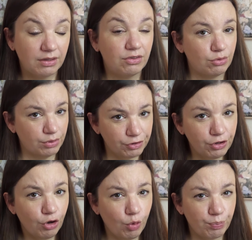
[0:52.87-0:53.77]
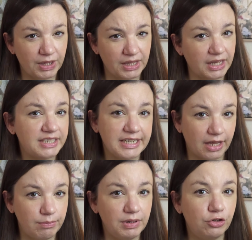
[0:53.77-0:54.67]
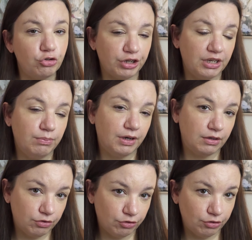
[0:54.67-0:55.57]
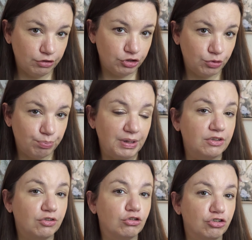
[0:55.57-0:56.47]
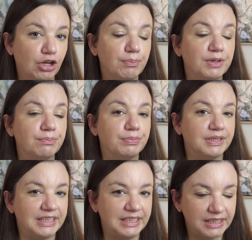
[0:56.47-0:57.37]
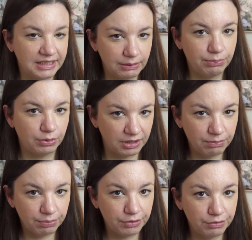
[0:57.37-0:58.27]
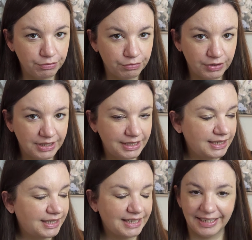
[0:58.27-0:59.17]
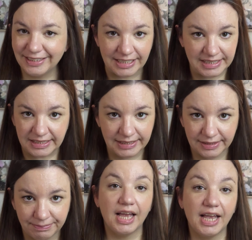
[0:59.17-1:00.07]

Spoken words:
So if you're hoping that a 10-minute trademark search makes your shop completely bulletproof, it doesn't.